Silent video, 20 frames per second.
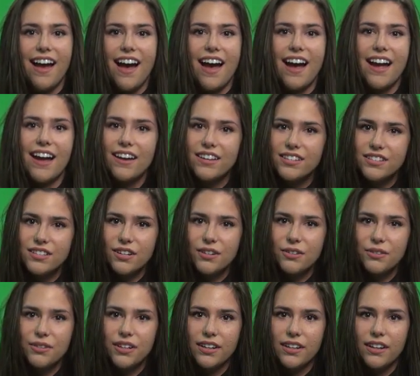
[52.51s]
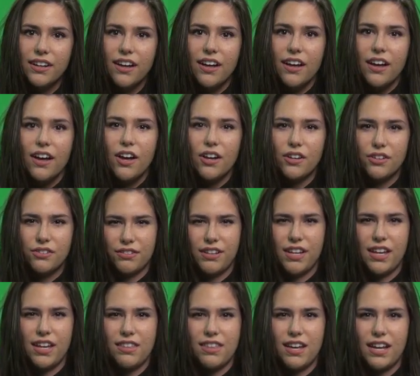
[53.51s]
I also
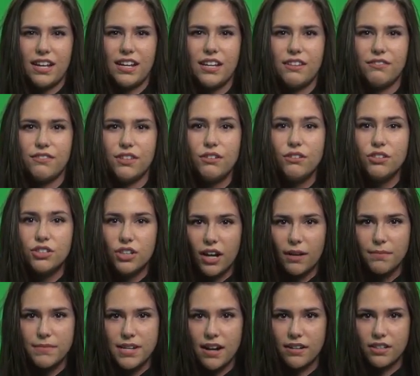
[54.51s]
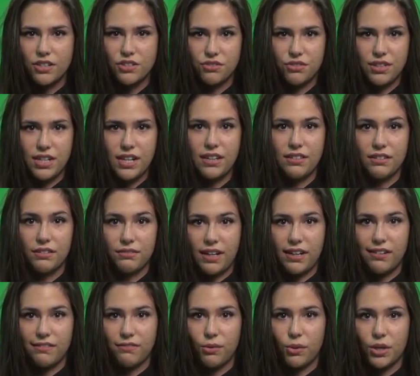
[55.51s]
agree that if you chop down a tree in the
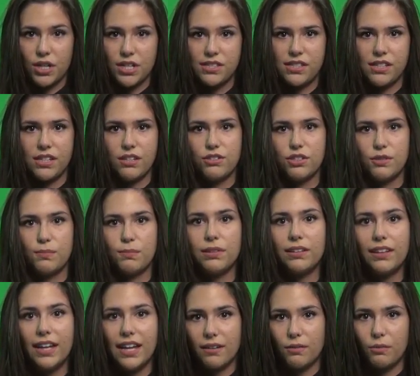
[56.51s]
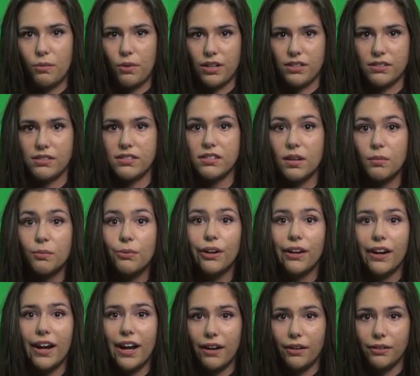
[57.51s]
rainforest, that you should plant one
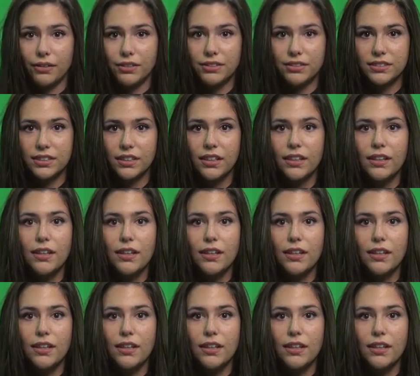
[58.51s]
somewhere else,